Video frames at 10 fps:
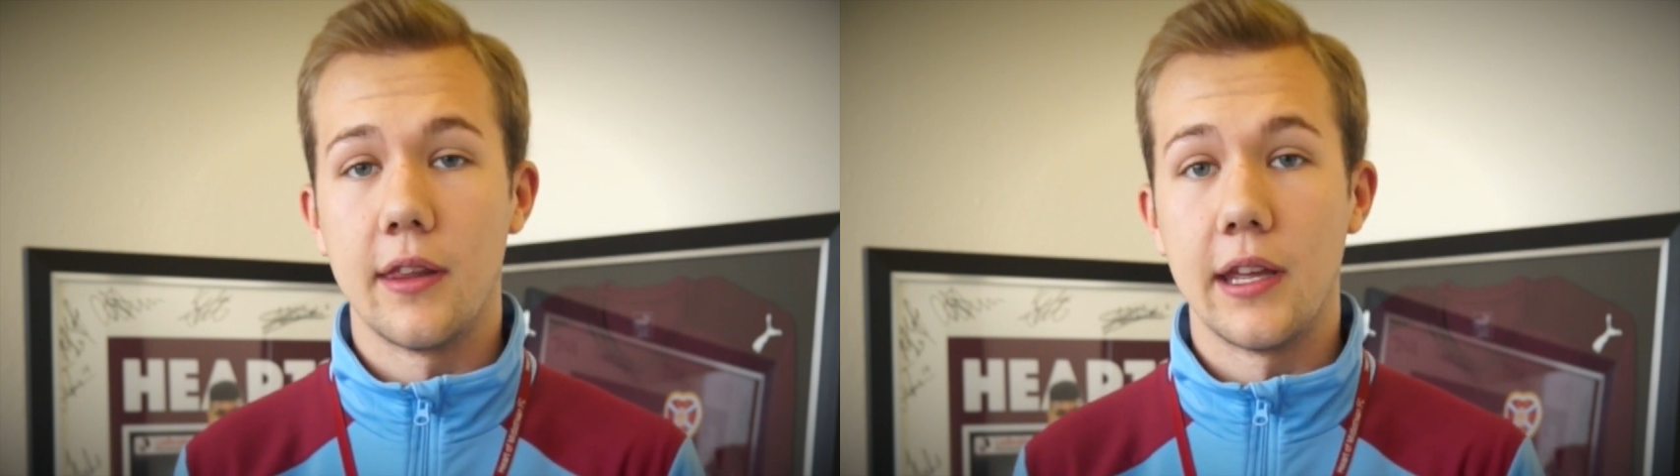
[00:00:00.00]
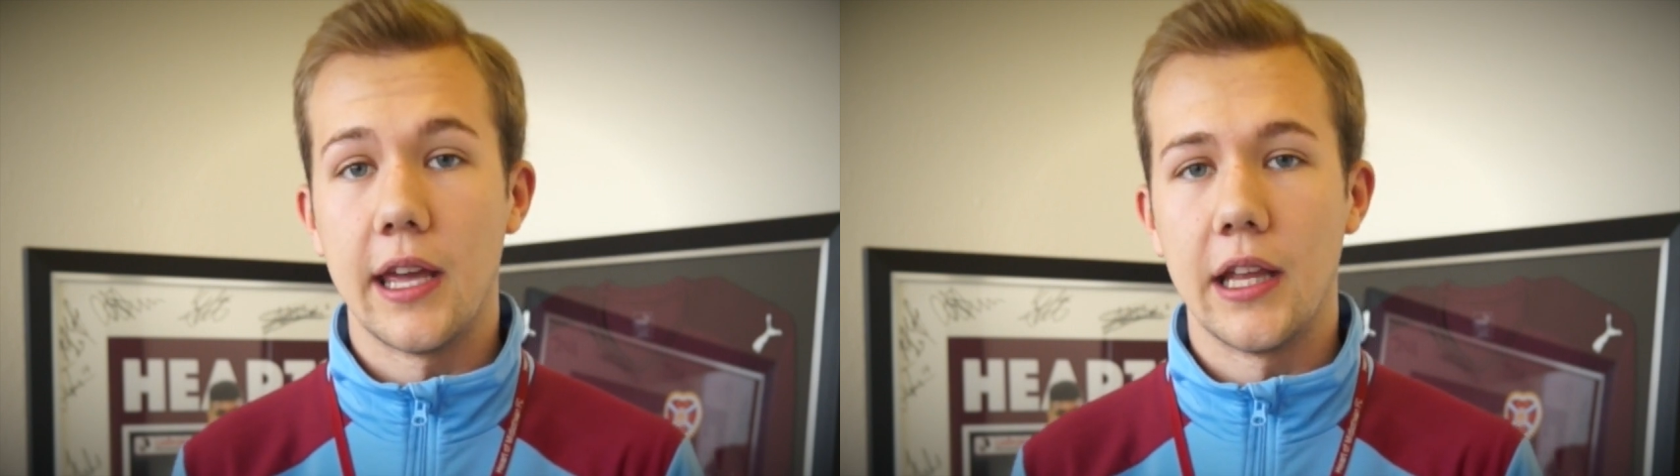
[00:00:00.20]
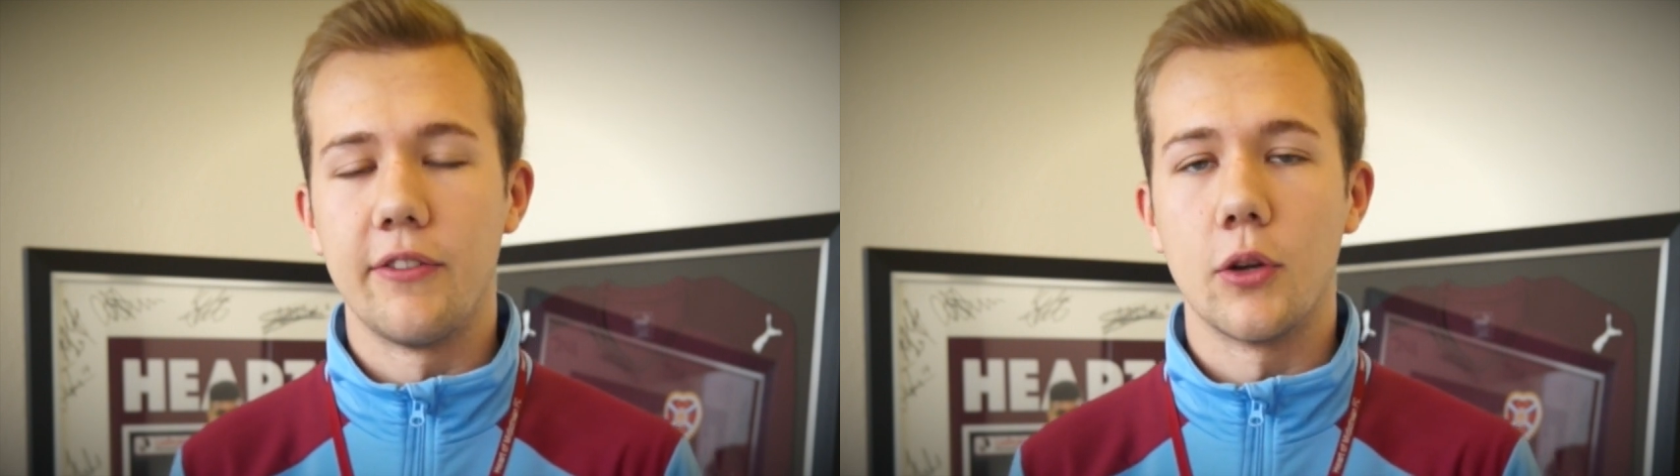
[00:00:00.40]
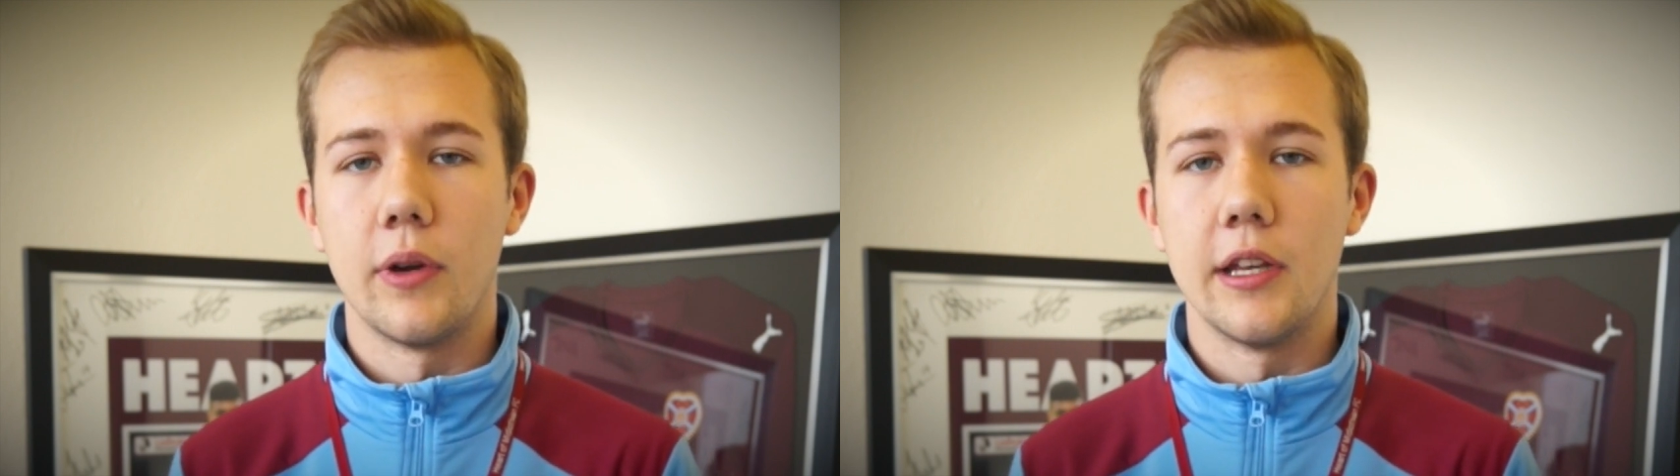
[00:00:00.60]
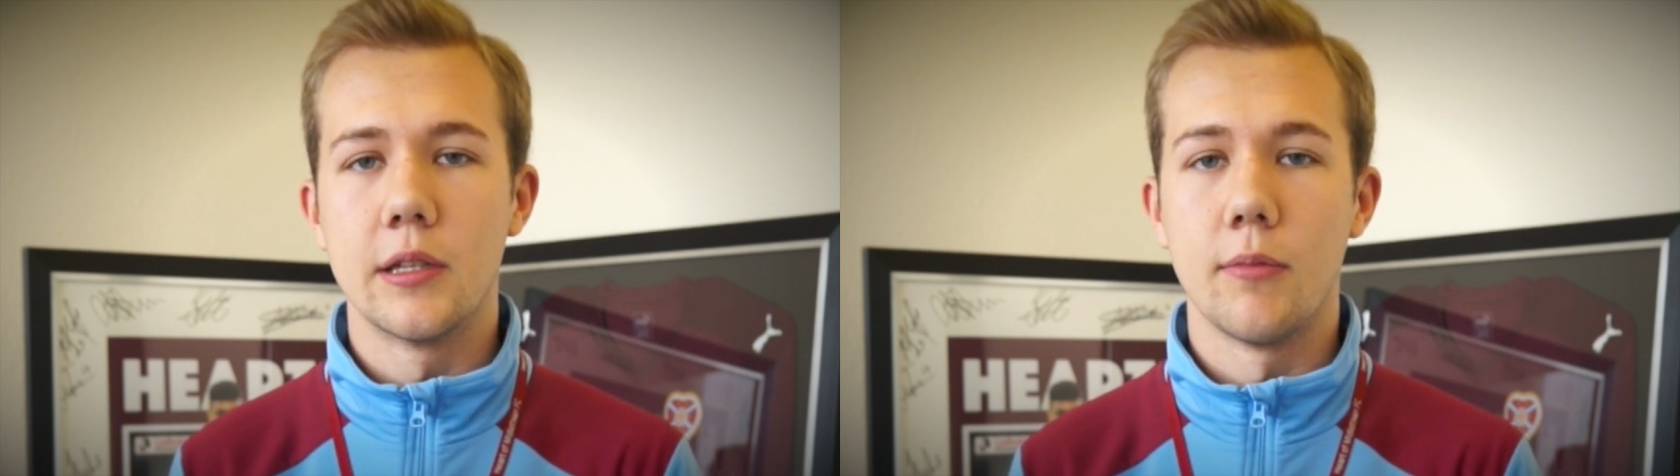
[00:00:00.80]
the living
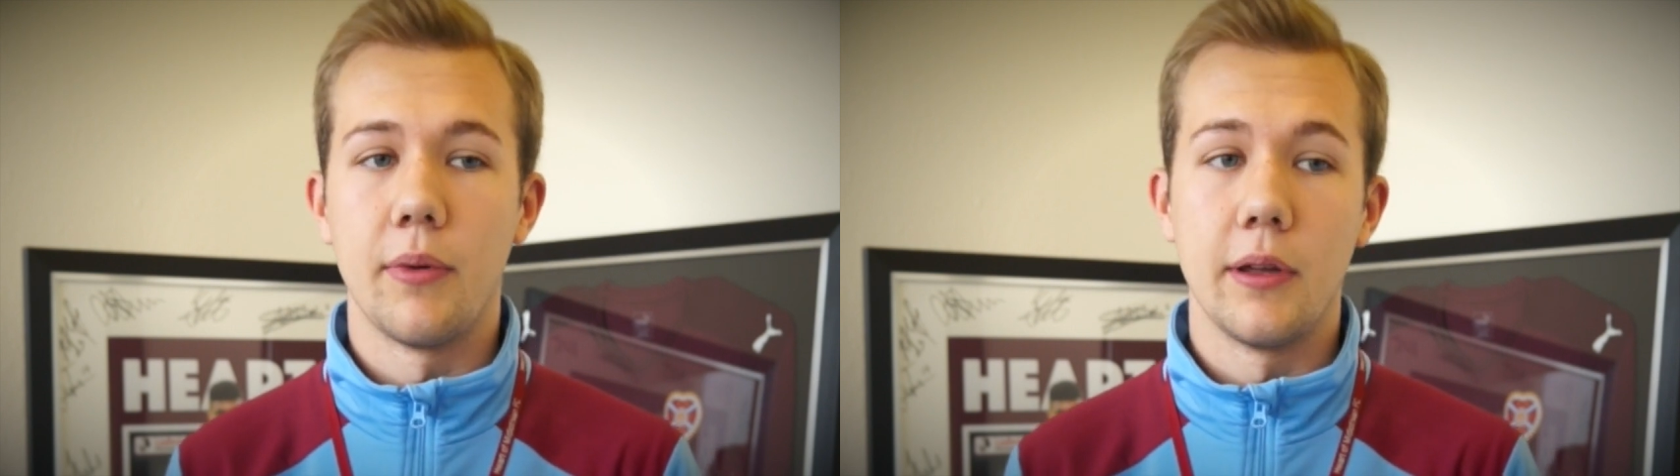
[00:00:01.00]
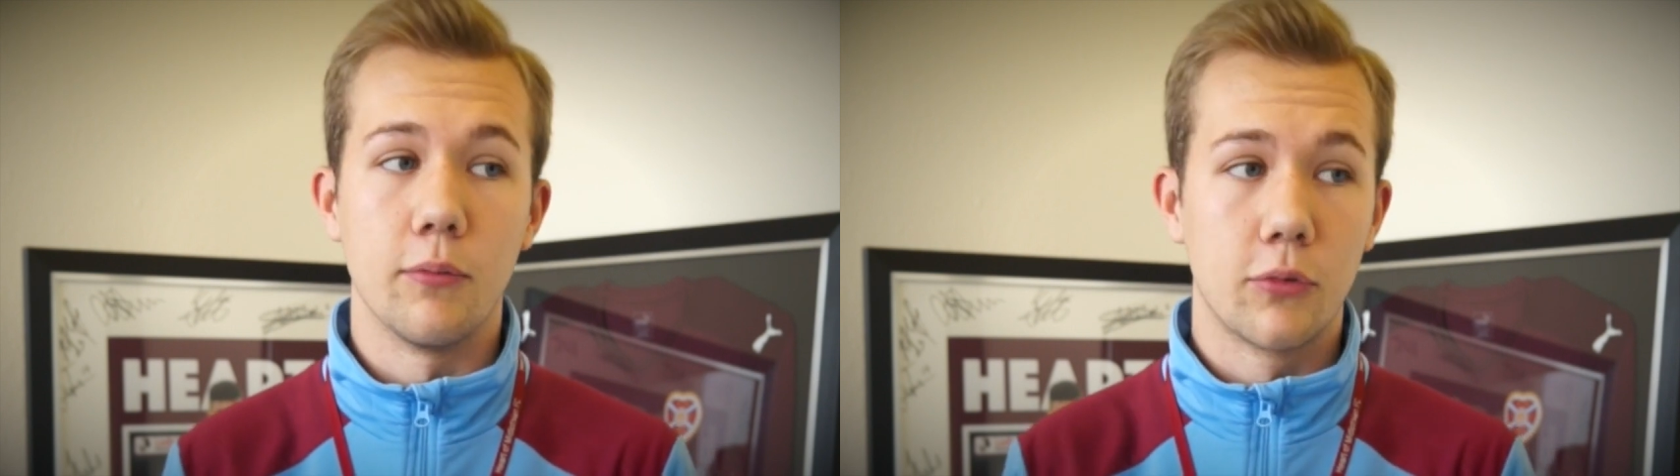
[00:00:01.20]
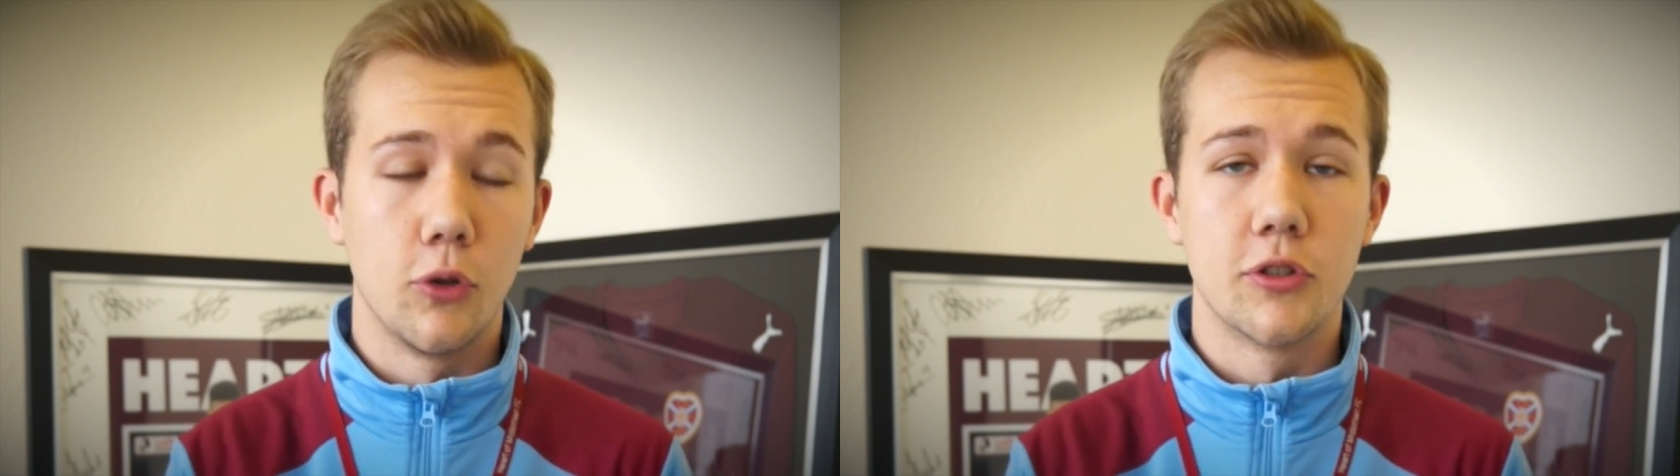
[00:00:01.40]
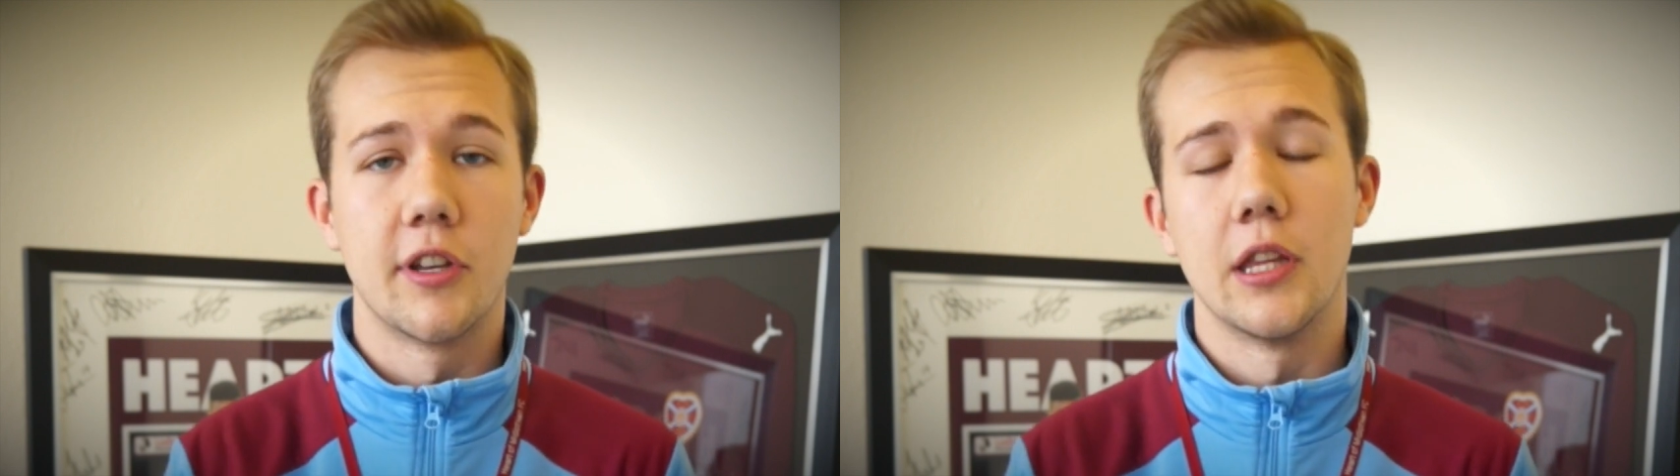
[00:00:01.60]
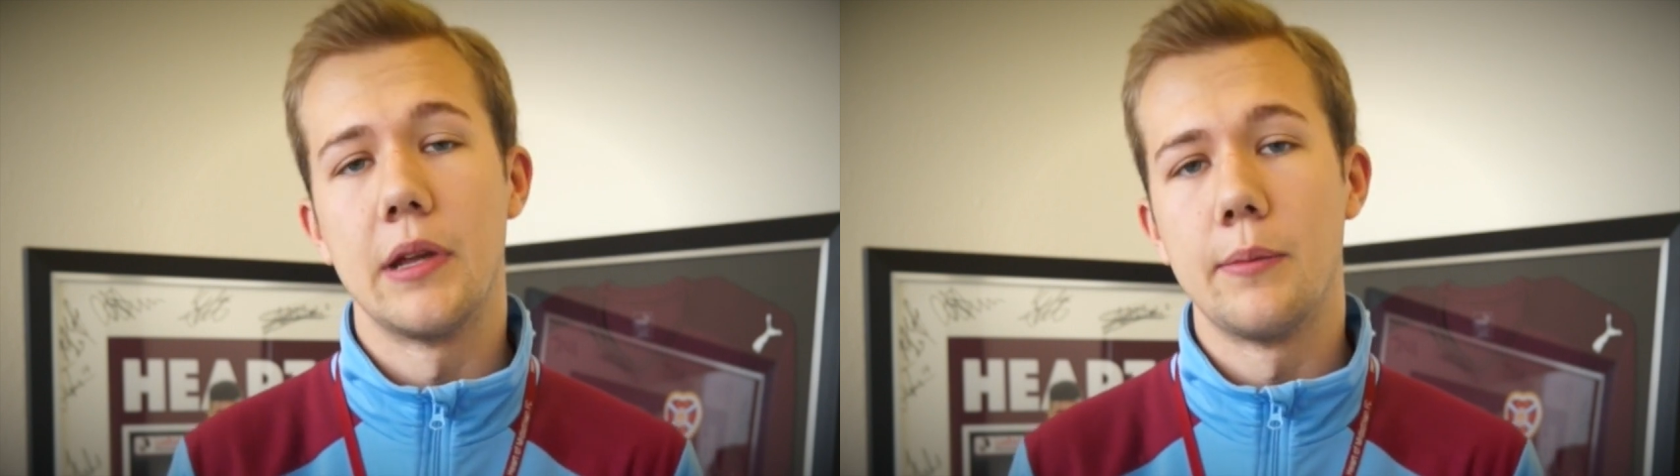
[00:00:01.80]
wage, maybe closer
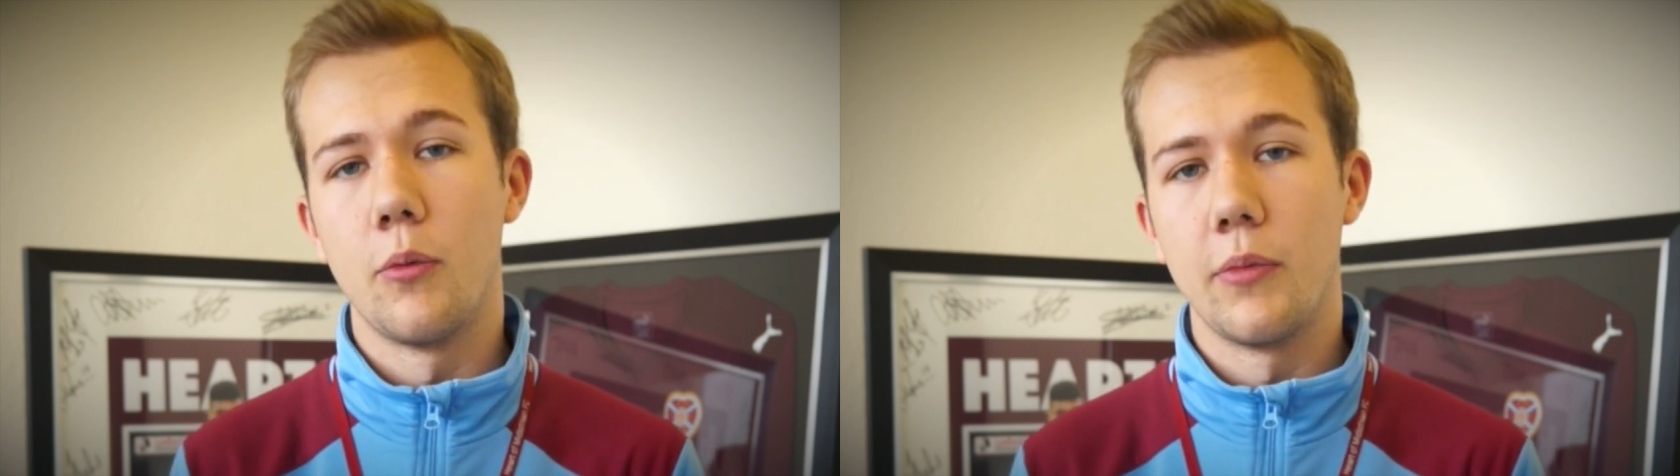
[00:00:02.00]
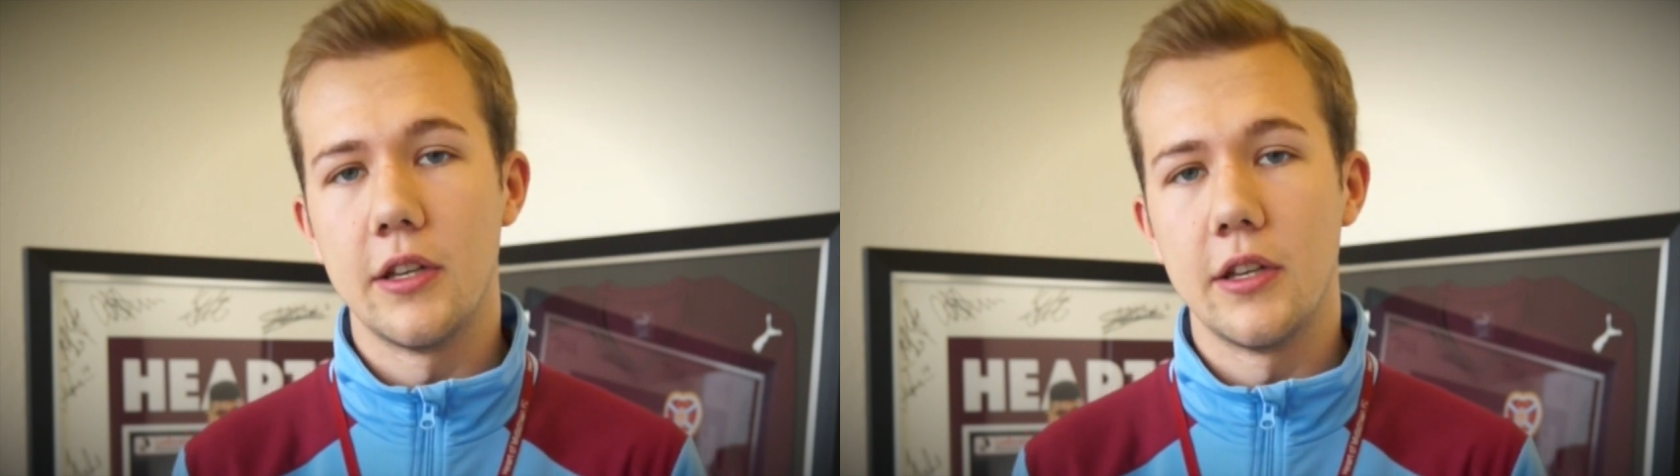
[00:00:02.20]
to the minimum